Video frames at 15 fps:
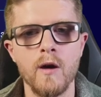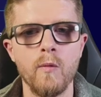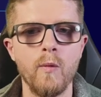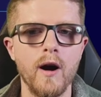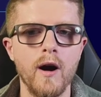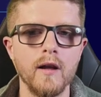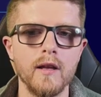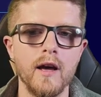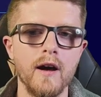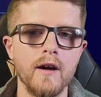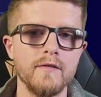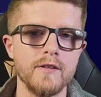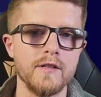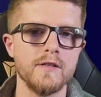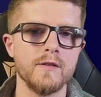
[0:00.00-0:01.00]
while
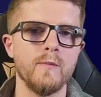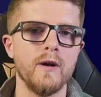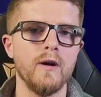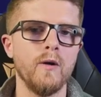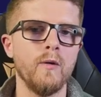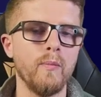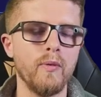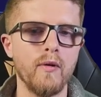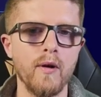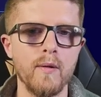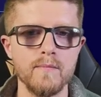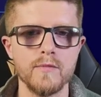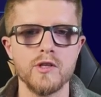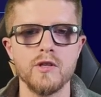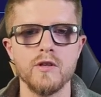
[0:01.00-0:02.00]
others will
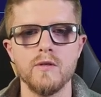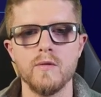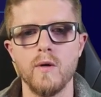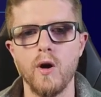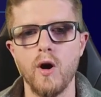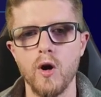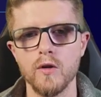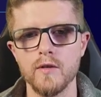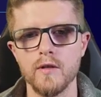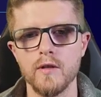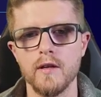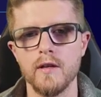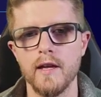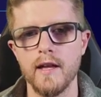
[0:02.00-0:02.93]
prompt you on